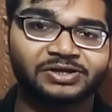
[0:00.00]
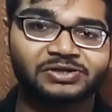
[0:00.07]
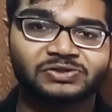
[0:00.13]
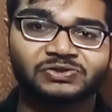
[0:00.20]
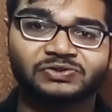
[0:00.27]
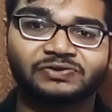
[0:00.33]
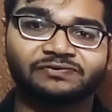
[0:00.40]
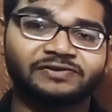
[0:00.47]

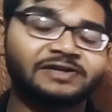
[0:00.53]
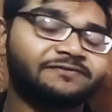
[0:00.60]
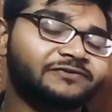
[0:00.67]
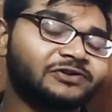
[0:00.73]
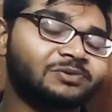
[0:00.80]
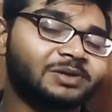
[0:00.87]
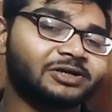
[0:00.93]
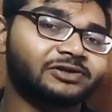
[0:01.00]
So very
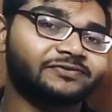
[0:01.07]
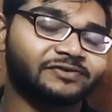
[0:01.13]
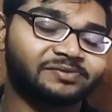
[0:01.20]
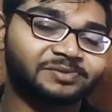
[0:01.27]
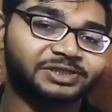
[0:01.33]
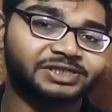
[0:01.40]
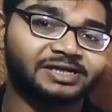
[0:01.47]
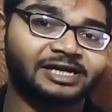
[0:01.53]
few amount of
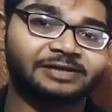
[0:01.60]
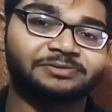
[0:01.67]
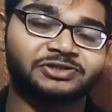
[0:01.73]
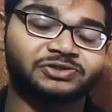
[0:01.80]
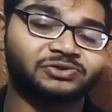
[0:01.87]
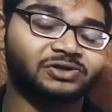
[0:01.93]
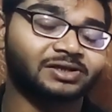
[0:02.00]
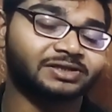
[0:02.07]
information can be
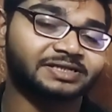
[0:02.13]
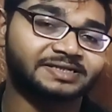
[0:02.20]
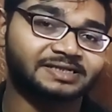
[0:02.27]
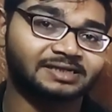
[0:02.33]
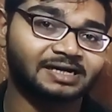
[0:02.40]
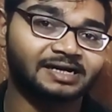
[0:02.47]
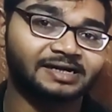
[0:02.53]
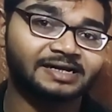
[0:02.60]
stored on this
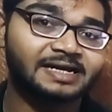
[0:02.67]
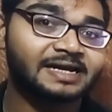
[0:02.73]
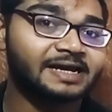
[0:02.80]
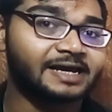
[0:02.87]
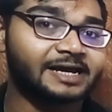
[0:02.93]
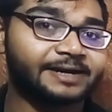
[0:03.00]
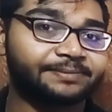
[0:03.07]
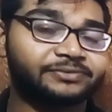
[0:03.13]
card,
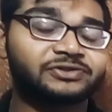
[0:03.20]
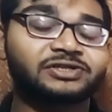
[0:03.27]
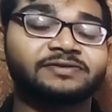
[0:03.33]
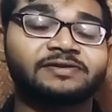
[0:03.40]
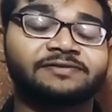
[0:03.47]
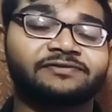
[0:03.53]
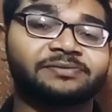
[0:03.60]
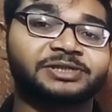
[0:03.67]
and most of
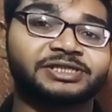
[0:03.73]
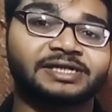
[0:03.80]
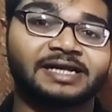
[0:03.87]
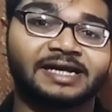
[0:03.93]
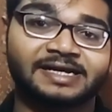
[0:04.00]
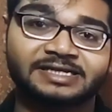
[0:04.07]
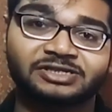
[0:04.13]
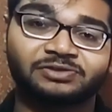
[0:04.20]
the information
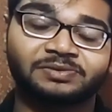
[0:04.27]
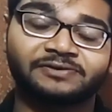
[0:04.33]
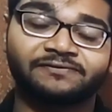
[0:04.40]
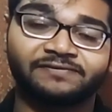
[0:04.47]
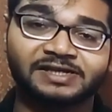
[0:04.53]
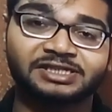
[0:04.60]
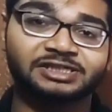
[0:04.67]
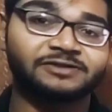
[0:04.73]
has to be
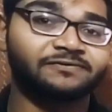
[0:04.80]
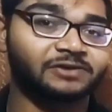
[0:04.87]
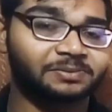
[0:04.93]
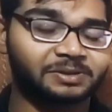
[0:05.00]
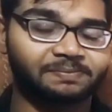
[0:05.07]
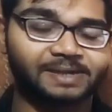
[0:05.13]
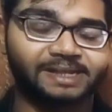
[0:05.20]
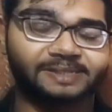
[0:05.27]
fetched from the
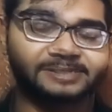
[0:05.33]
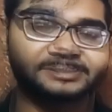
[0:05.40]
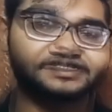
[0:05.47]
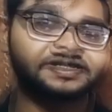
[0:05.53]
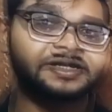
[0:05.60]
bank.